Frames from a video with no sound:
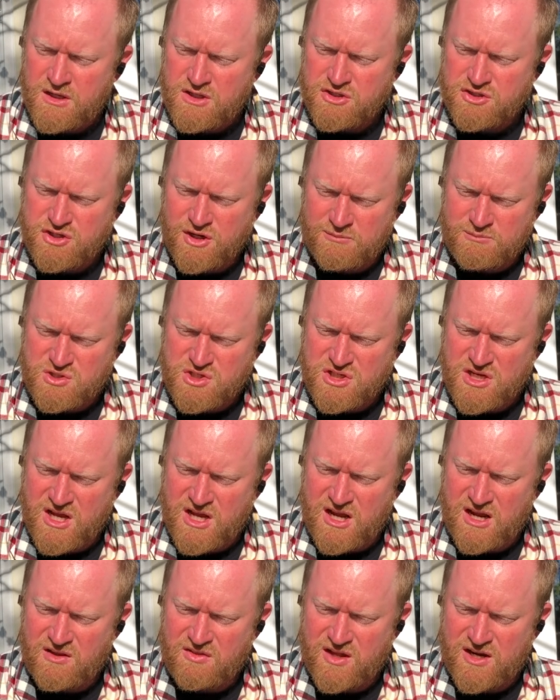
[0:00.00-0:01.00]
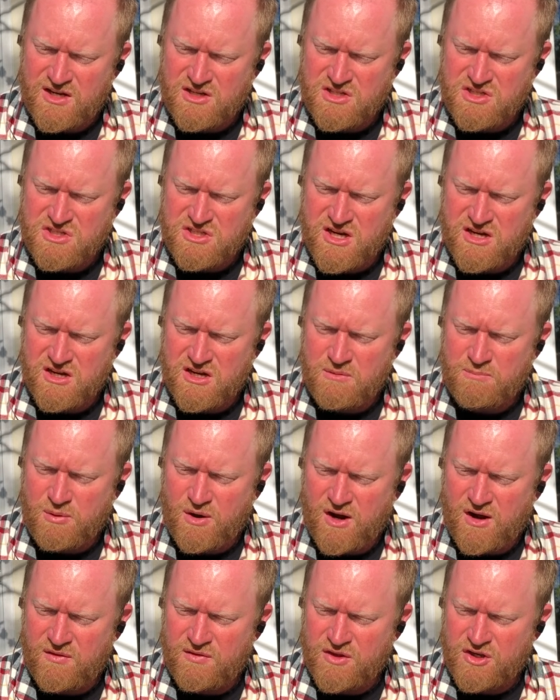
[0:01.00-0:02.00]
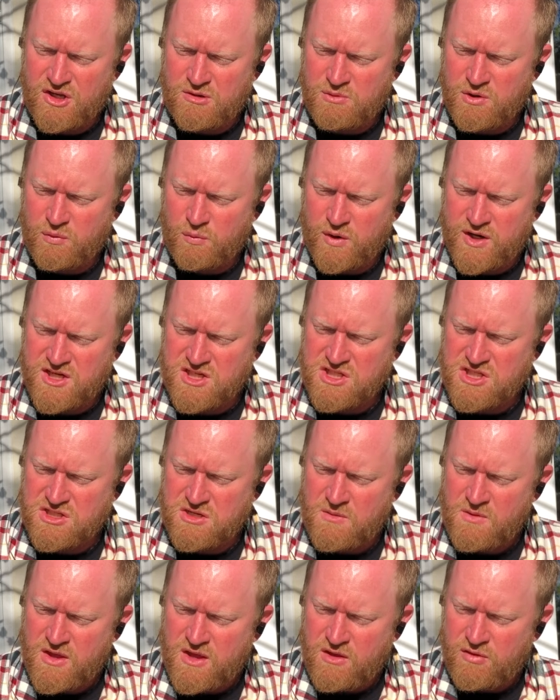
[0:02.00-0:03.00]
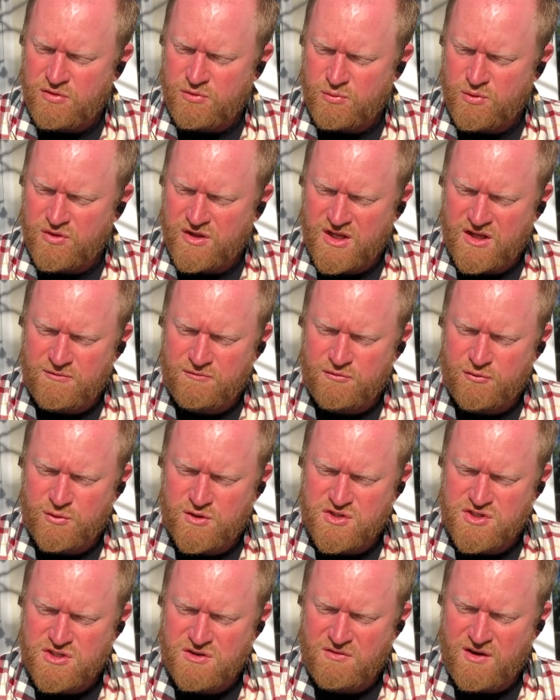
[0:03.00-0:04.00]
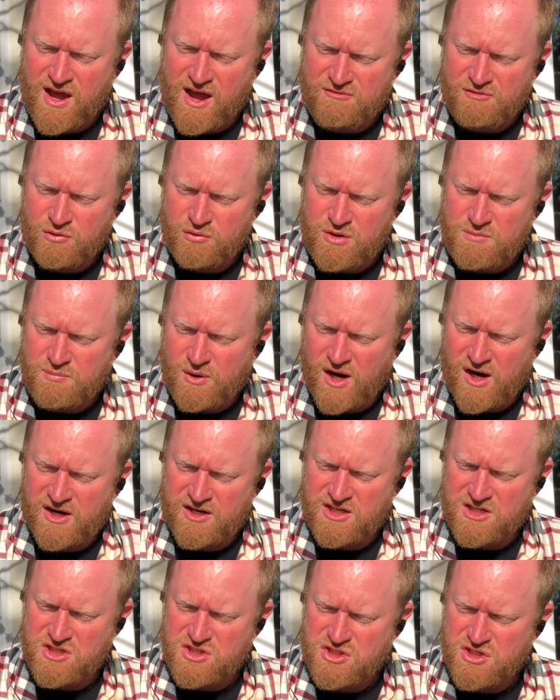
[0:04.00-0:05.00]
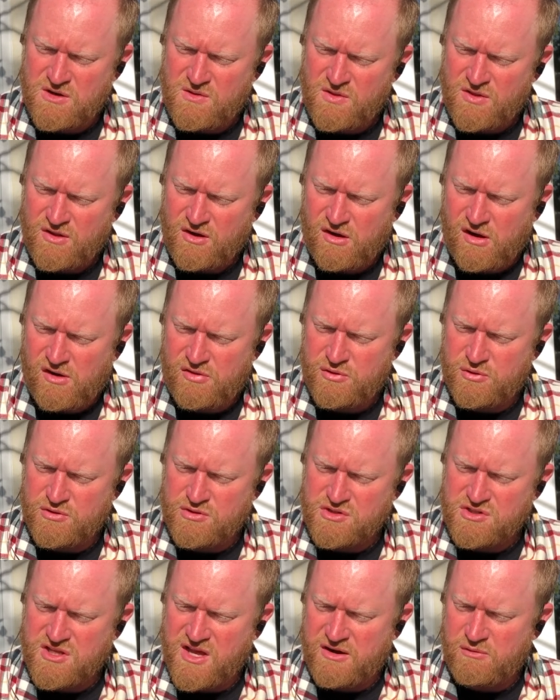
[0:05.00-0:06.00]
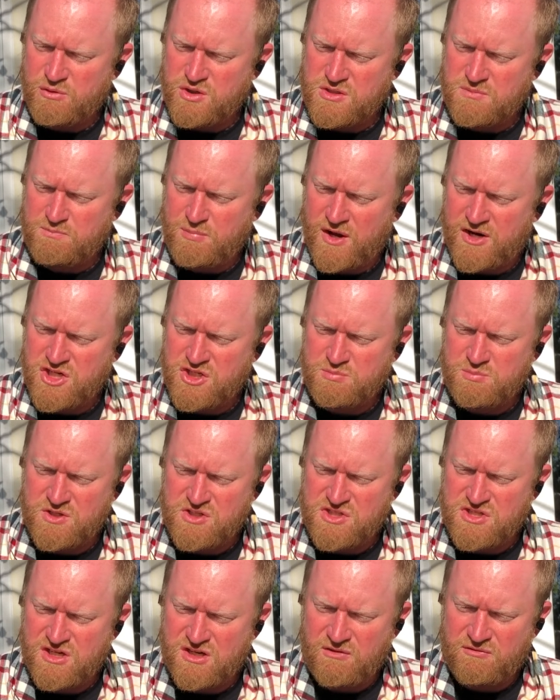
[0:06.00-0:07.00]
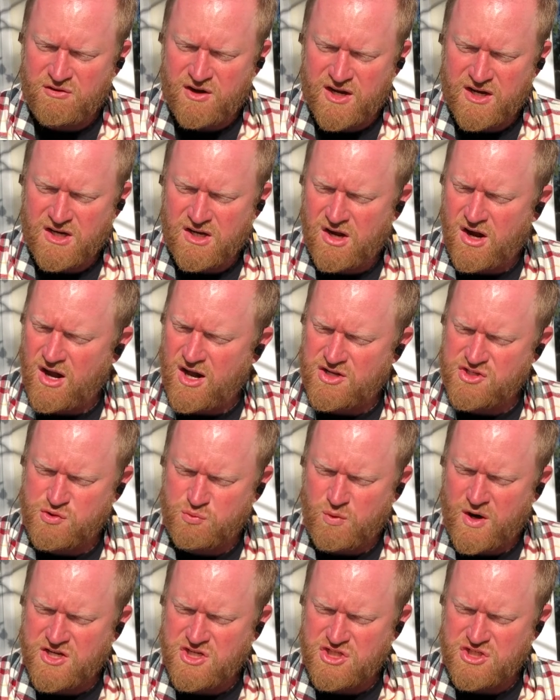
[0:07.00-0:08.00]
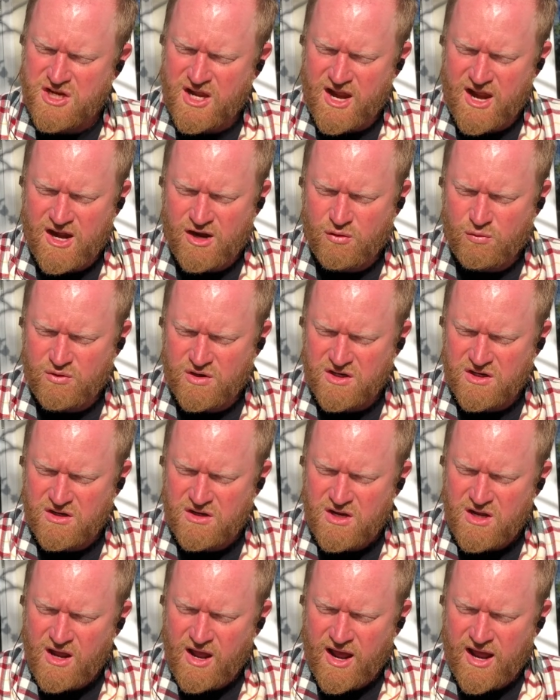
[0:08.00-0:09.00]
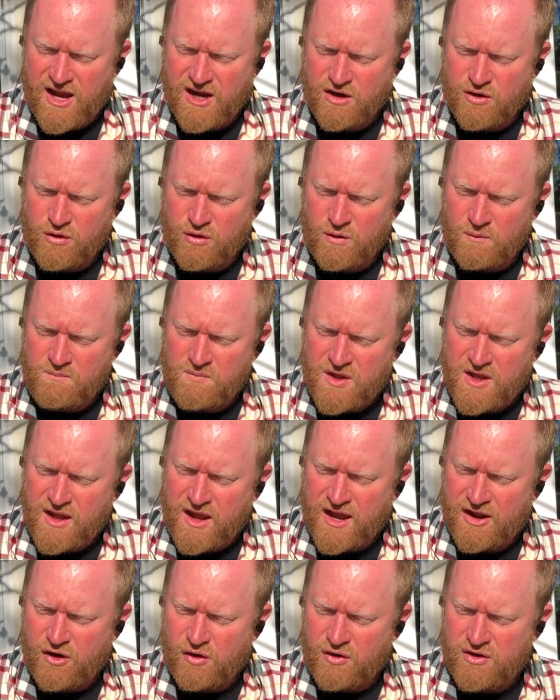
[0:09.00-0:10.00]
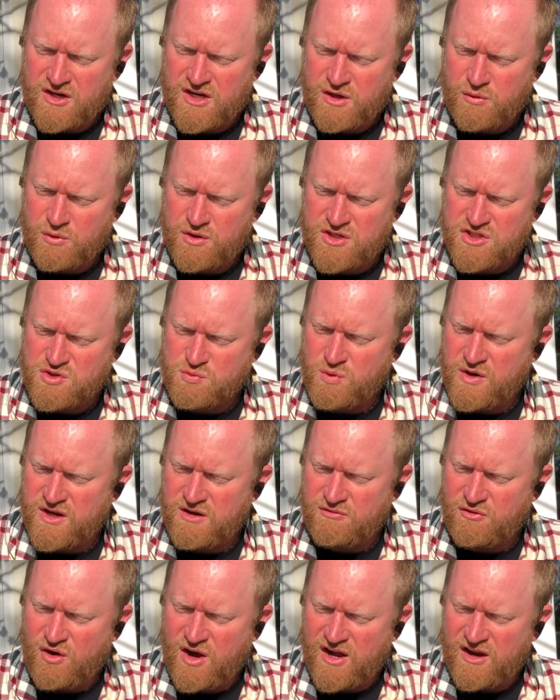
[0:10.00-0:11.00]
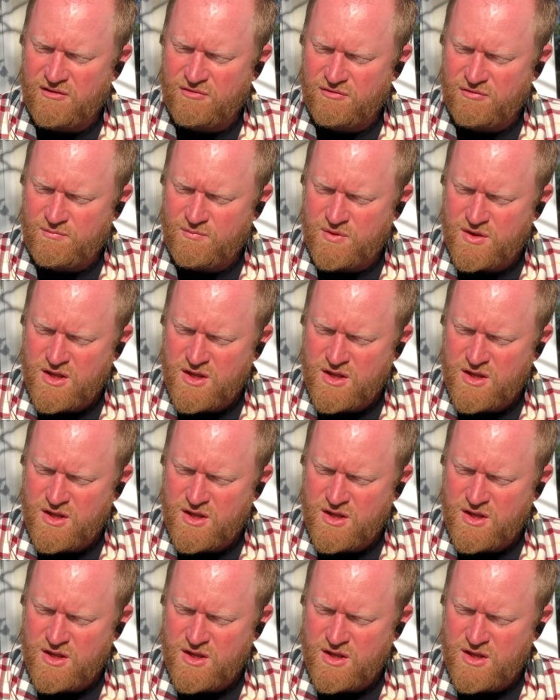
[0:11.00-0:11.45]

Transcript: Some say that it descended upon the human race through the influence of heavenly bodies, others that it was punishment signifying God's righteous anger at our iniquitous way of life.